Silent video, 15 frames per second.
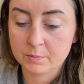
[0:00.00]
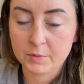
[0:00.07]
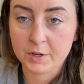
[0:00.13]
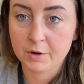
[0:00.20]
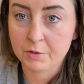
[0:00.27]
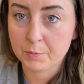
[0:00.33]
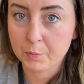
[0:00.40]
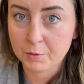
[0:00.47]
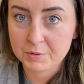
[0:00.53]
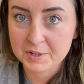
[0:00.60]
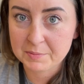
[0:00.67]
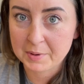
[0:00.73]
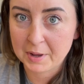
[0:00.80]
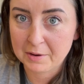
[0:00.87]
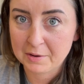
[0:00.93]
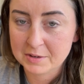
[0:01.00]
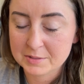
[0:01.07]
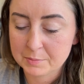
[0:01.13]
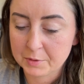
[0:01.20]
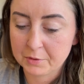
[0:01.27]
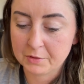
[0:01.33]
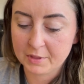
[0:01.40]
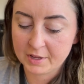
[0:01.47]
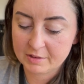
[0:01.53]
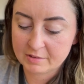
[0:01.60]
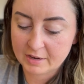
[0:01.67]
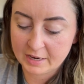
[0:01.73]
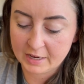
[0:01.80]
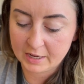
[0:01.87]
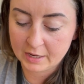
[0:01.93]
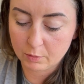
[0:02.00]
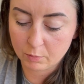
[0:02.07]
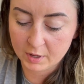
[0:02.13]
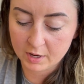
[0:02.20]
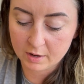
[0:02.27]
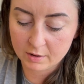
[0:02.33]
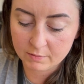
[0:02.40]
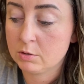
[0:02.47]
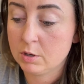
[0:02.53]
You know, the protein powder, some other things that I can get rid of.